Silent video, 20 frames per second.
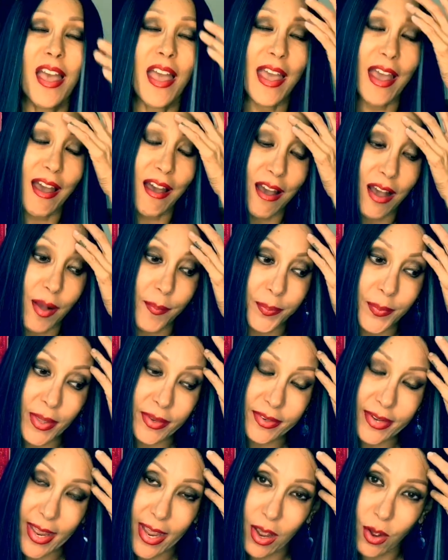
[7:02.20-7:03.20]
Um,
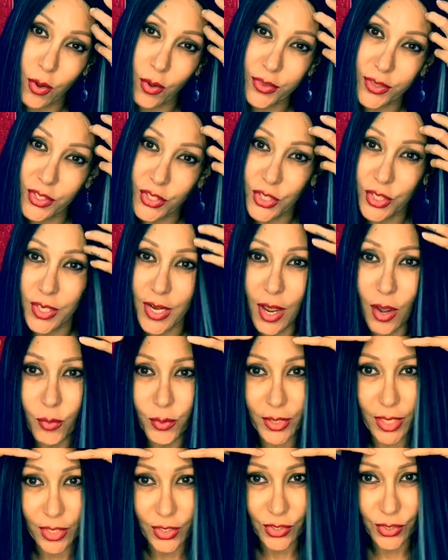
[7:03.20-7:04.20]
now, the Janelle,
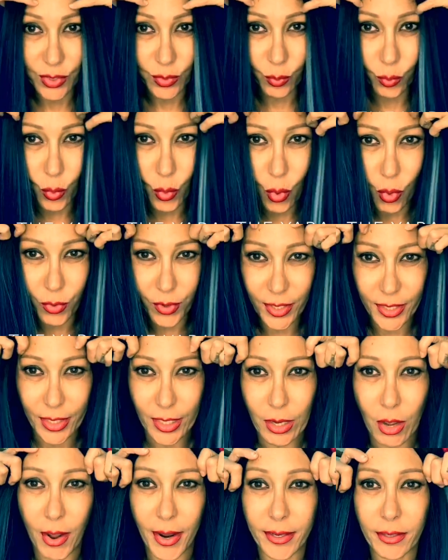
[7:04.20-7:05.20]
when I just wore it, it
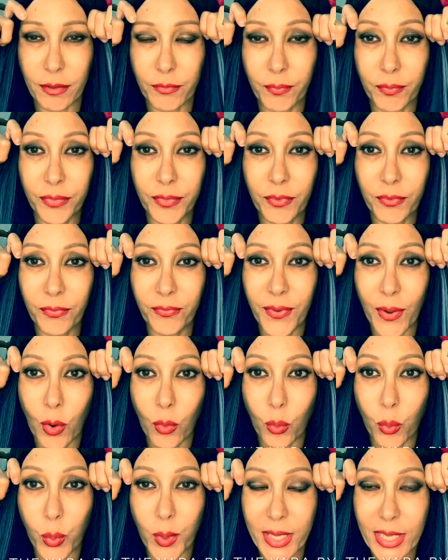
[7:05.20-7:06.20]
kind of
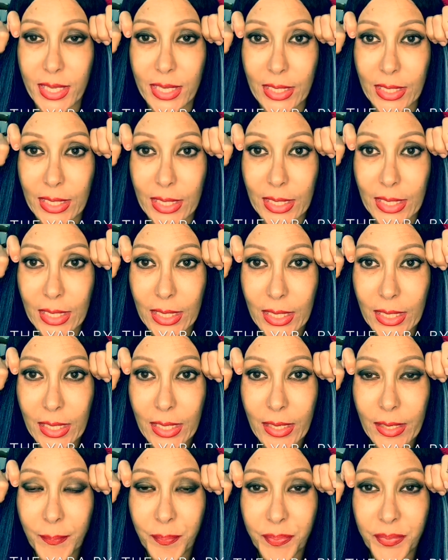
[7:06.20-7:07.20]
felt wiggy.
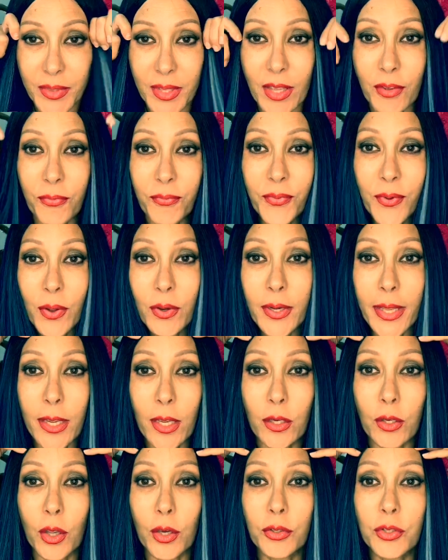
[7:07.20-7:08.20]
It felt like a
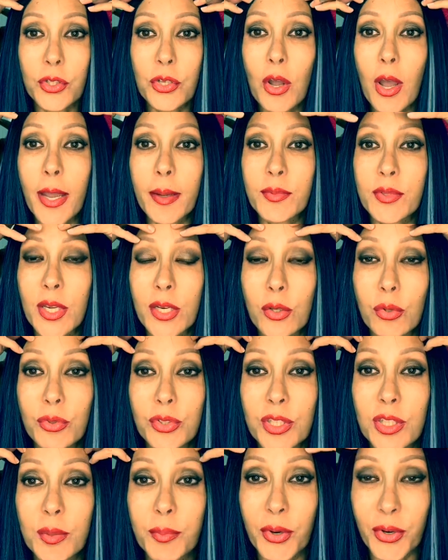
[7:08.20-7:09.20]
lot of times I looked
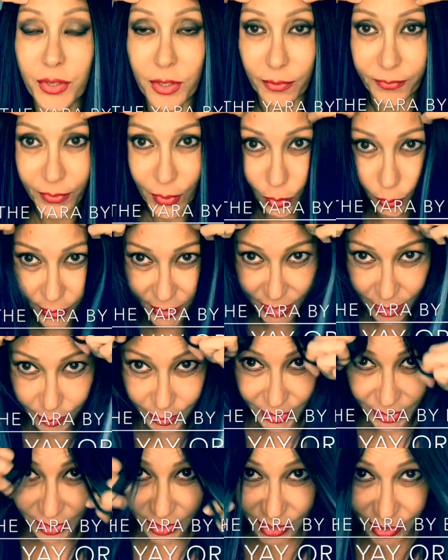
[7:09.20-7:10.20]
in the mirror and I felt wiggy,
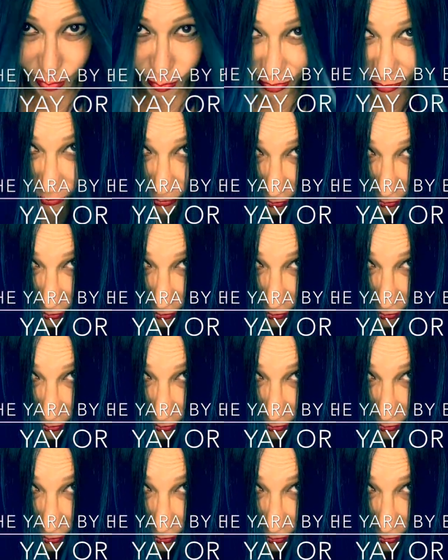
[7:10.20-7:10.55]
but this one